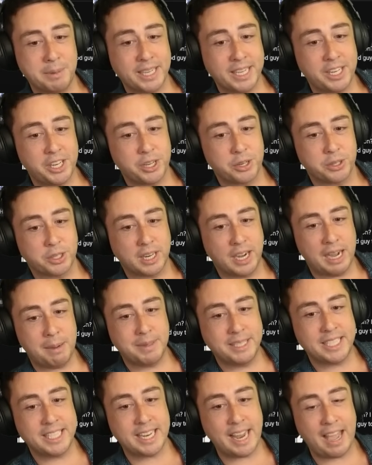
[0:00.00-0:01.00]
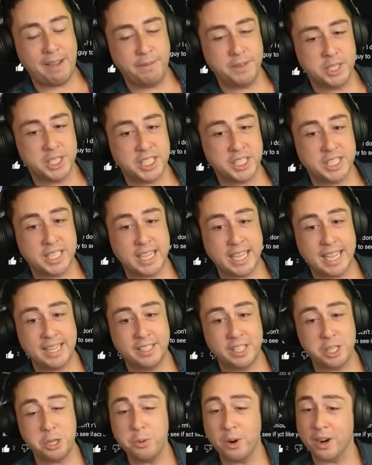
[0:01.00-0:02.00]
into your comments and emphasizing again
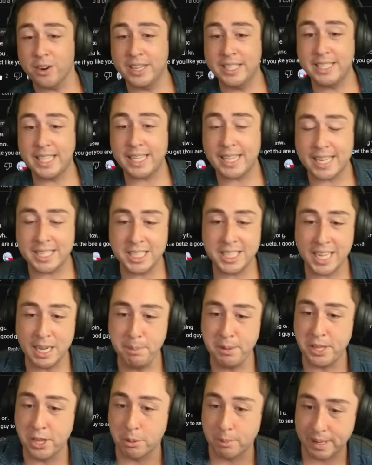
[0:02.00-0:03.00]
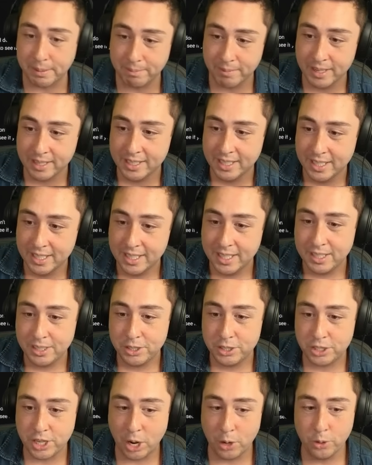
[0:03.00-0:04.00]
that you are indeed a subhuman.
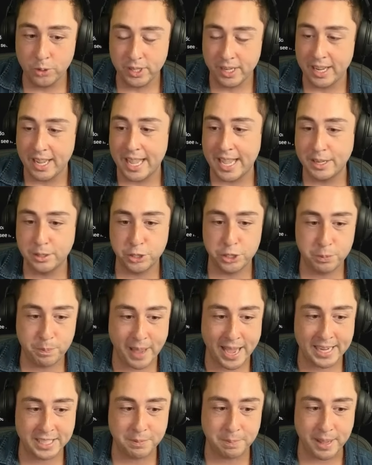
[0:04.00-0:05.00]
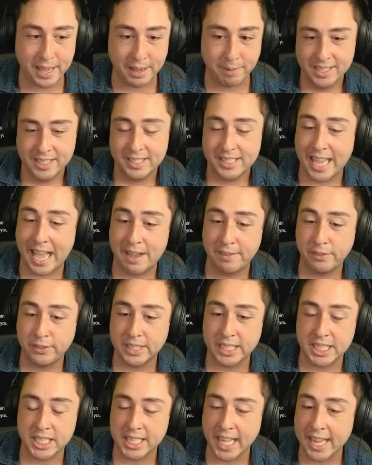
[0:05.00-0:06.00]
Don't expect me to have even
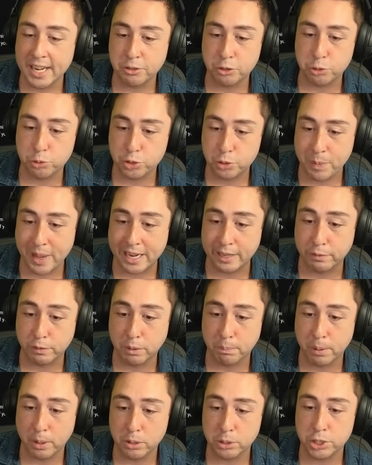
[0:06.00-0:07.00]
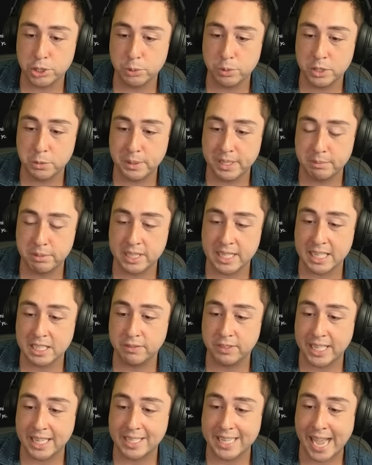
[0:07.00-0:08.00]
the slightest respect for a person who has been
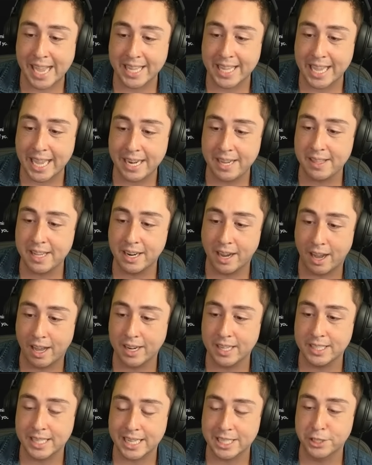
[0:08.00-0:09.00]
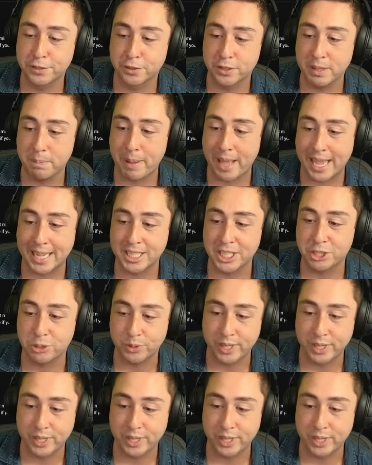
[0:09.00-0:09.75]
obsessively attacking anything Hada does for the past 3